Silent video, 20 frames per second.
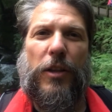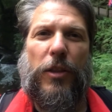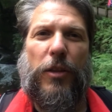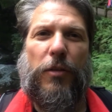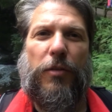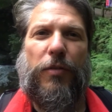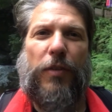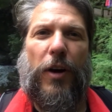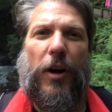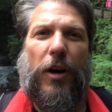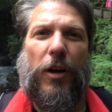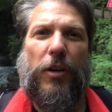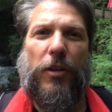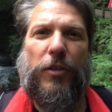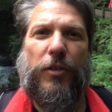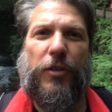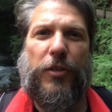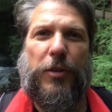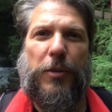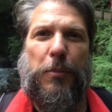the
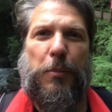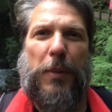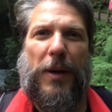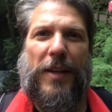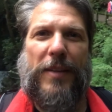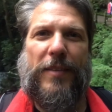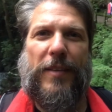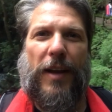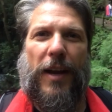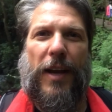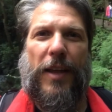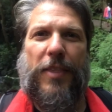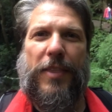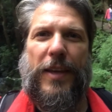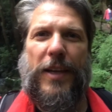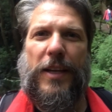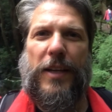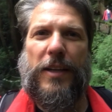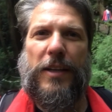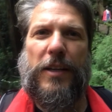falls. But I
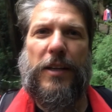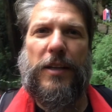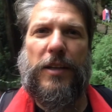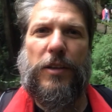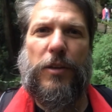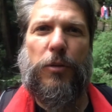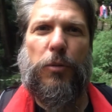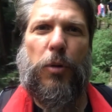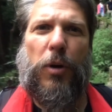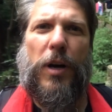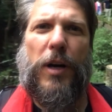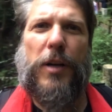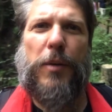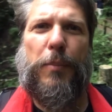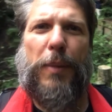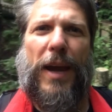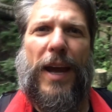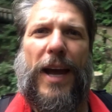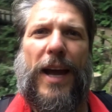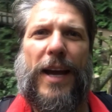think uh, the walk
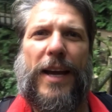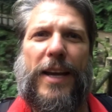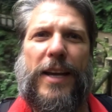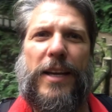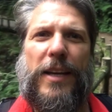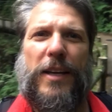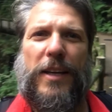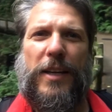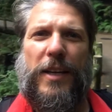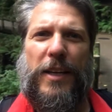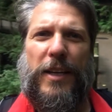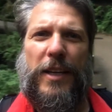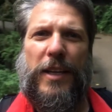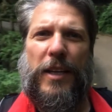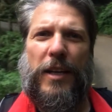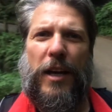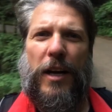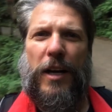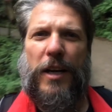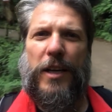back,
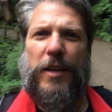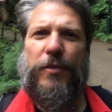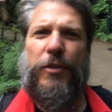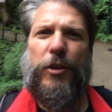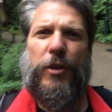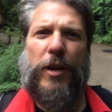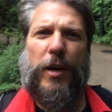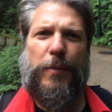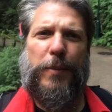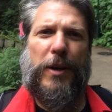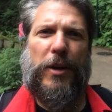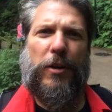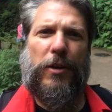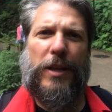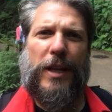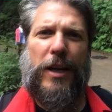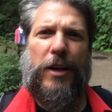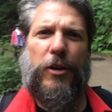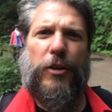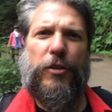uh, if you come here,
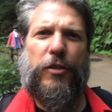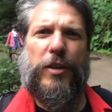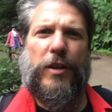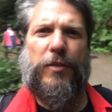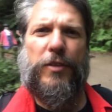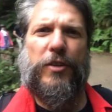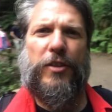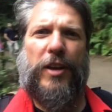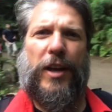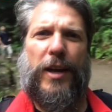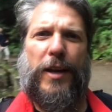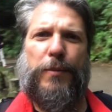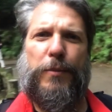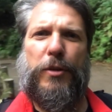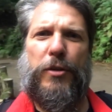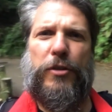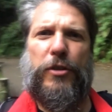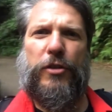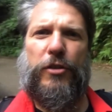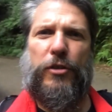allow yourself the time
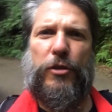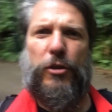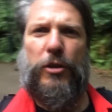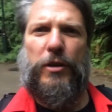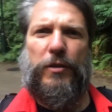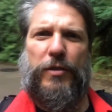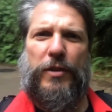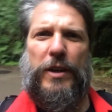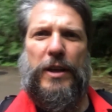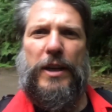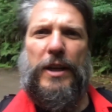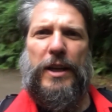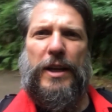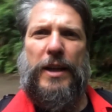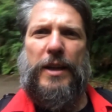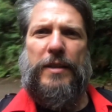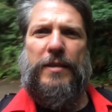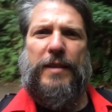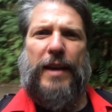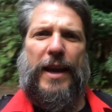to just sort of
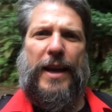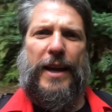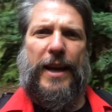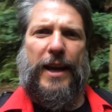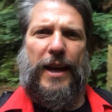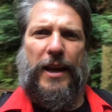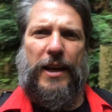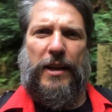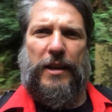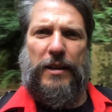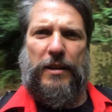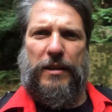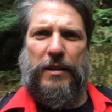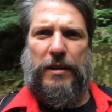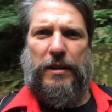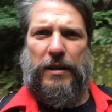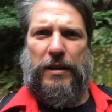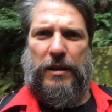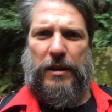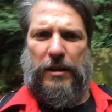take in
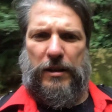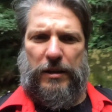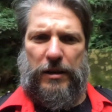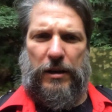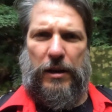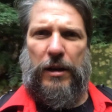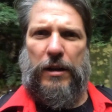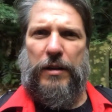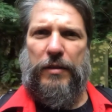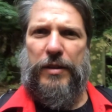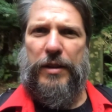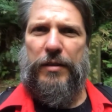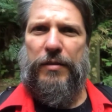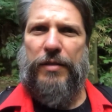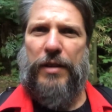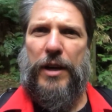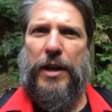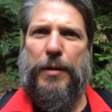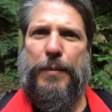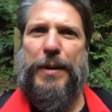uh, all of the
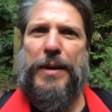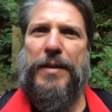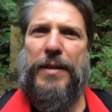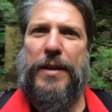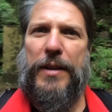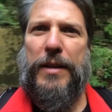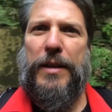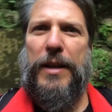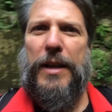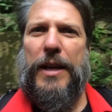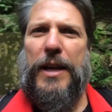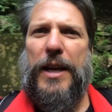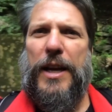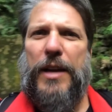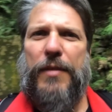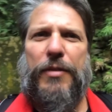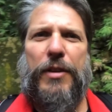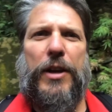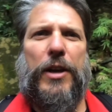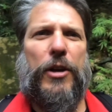environment. And
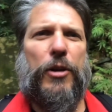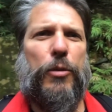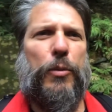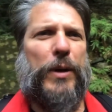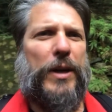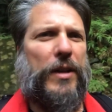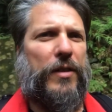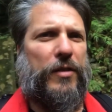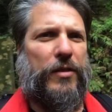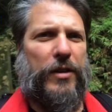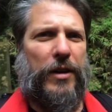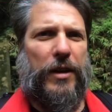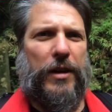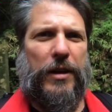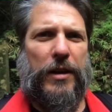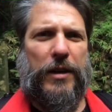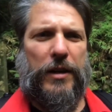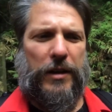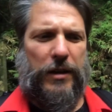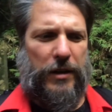if you hear when it's
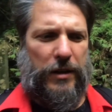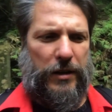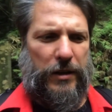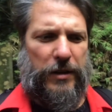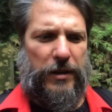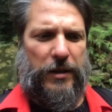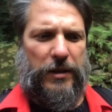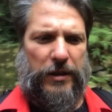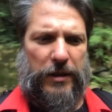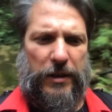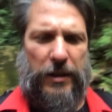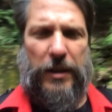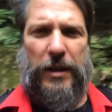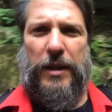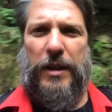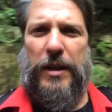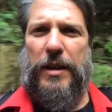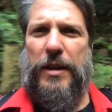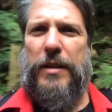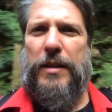dark, uh, the,
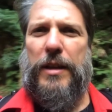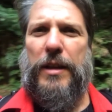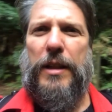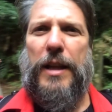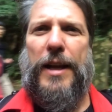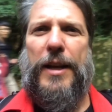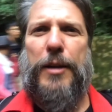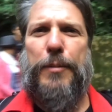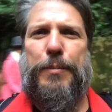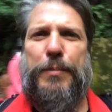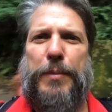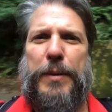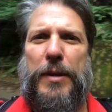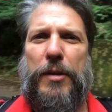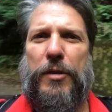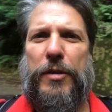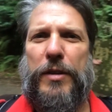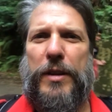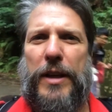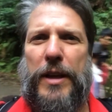they light up
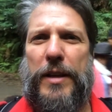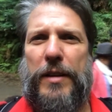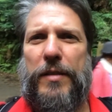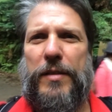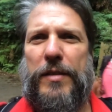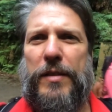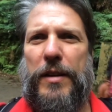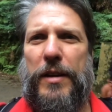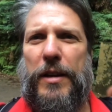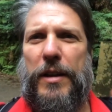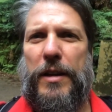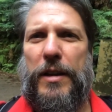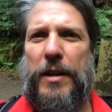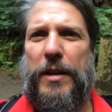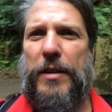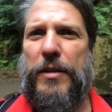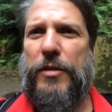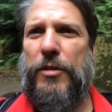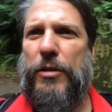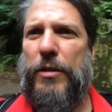those nice
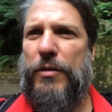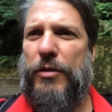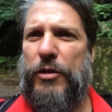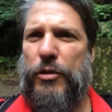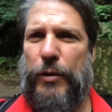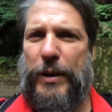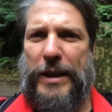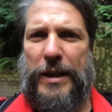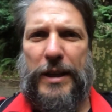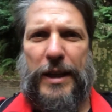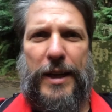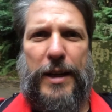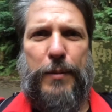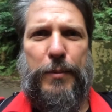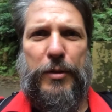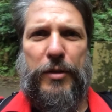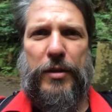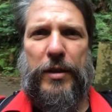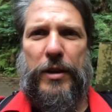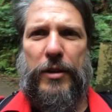sort of street
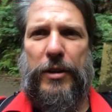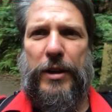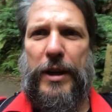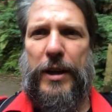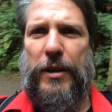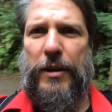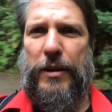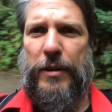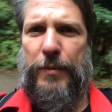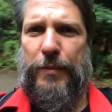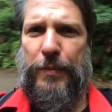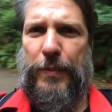lamps that are here